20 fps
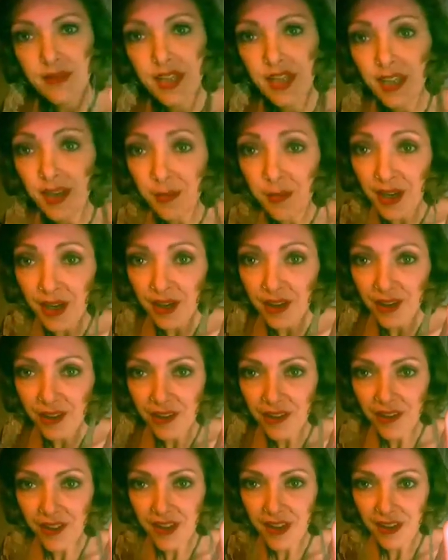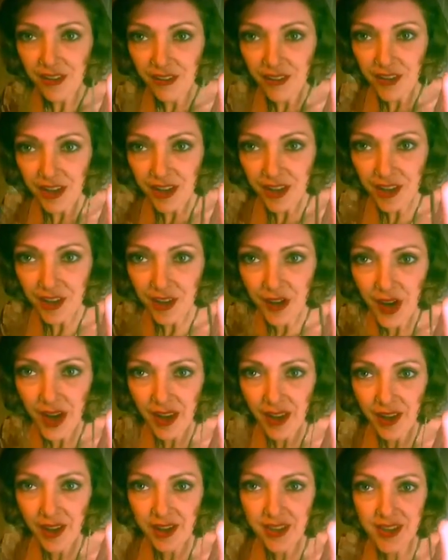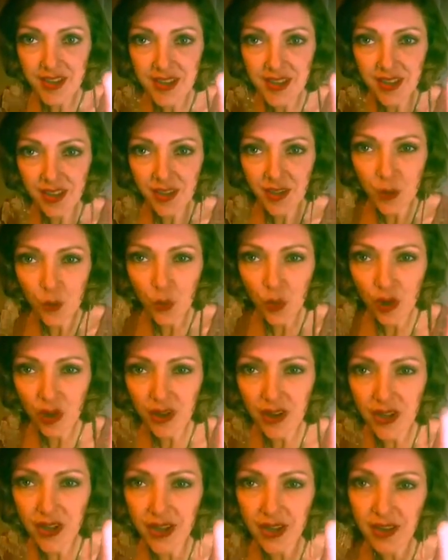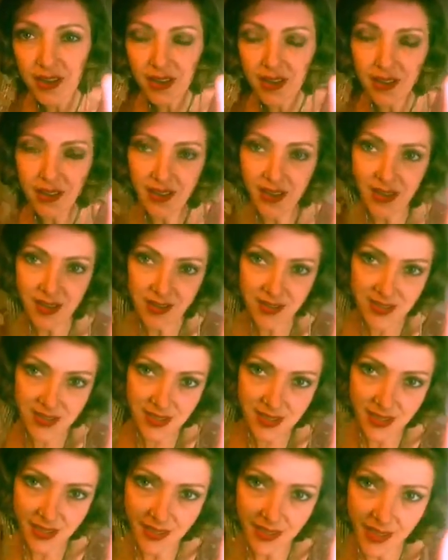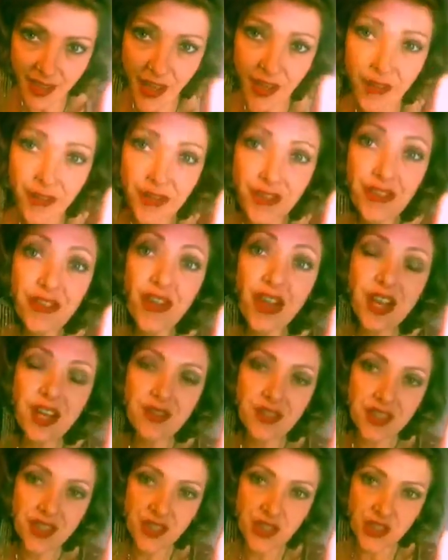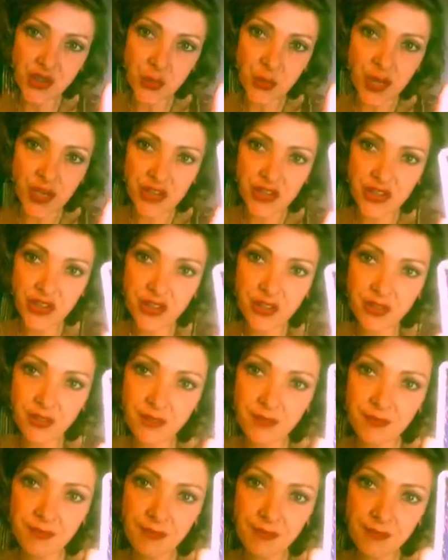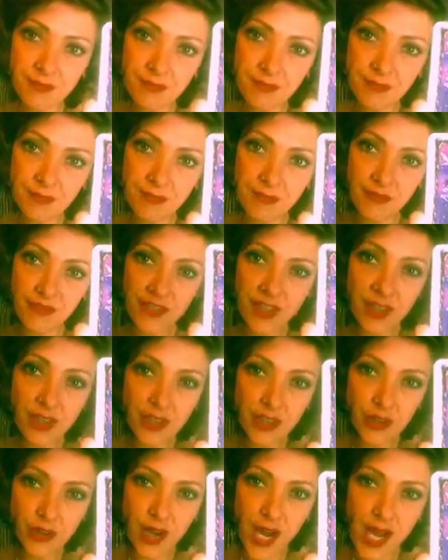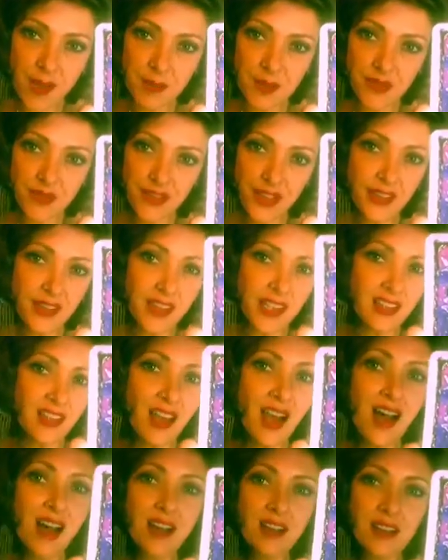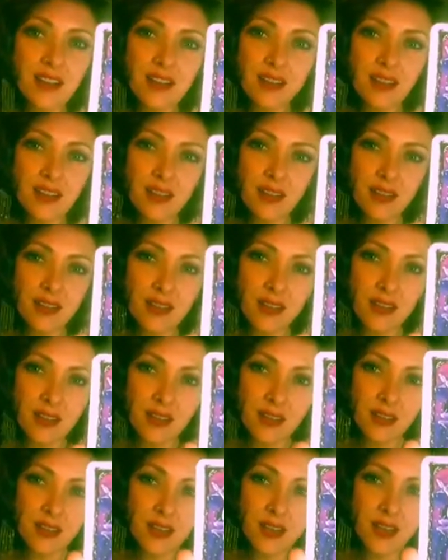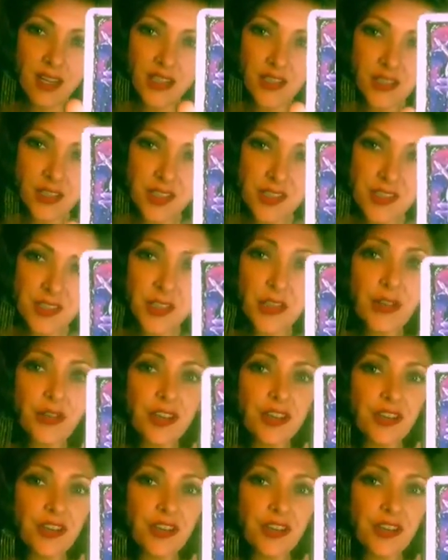nightmares, getting stuck in your head, stuck in worry, not seeing the other side of a situation feeling trapped, feeling locked, not trusting your